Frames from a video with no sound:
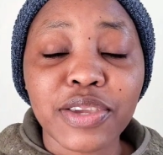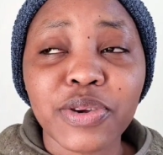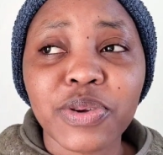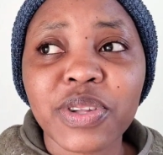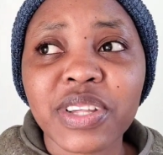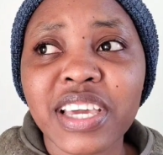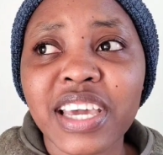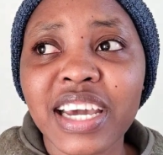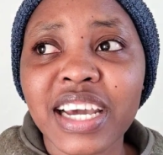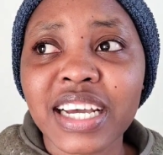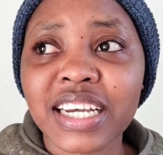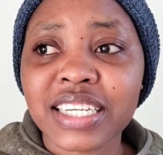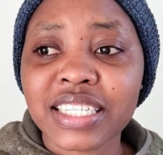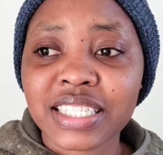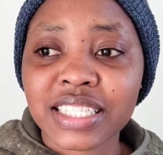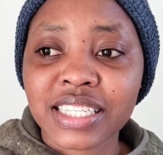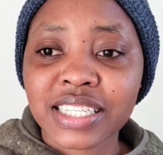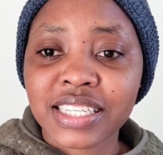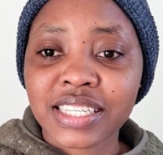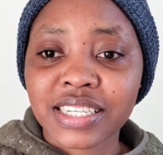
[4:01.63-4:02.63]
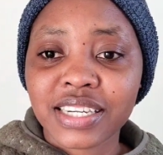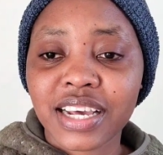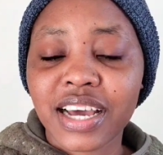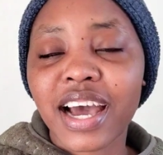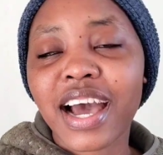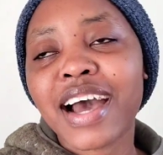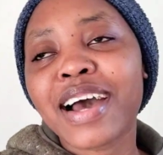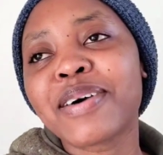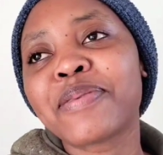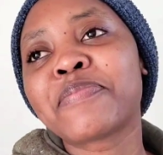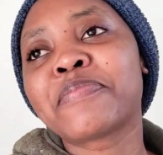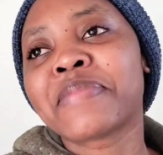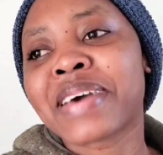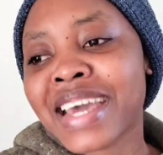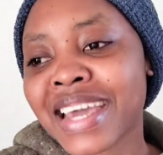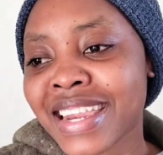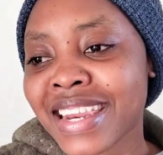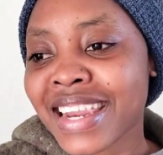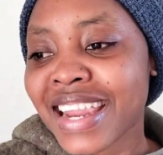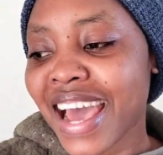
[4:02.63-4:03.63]
you get, oh
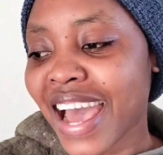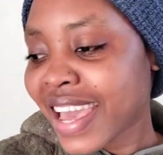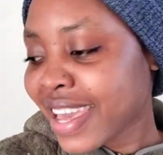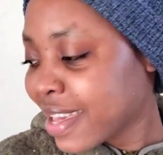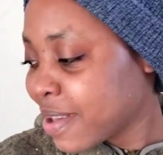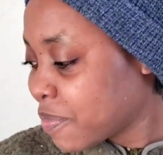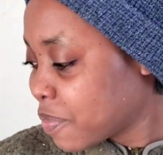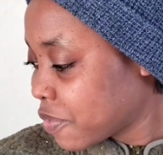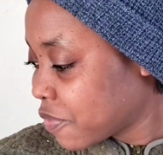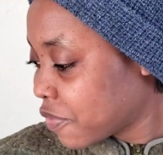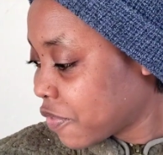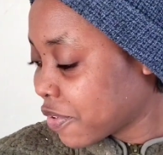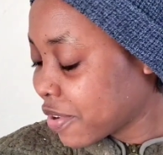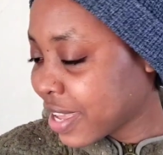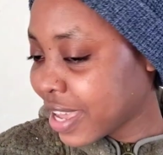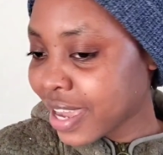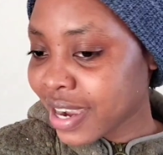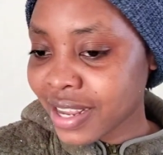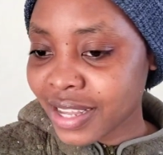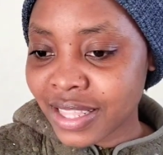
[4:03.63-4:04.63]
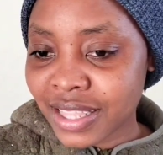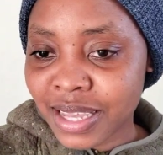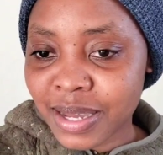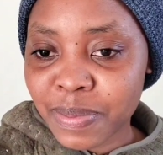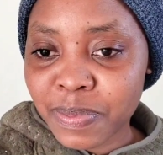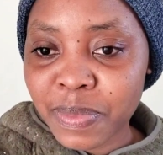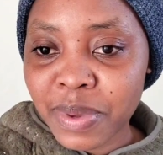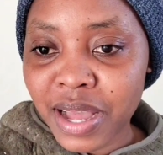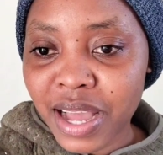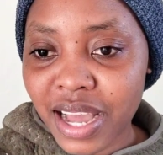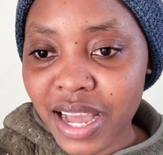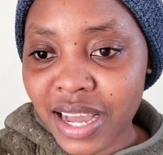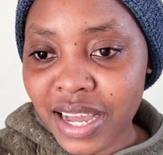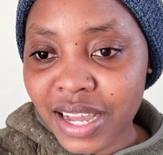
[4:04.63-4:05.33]
man, I keep on forgetting them.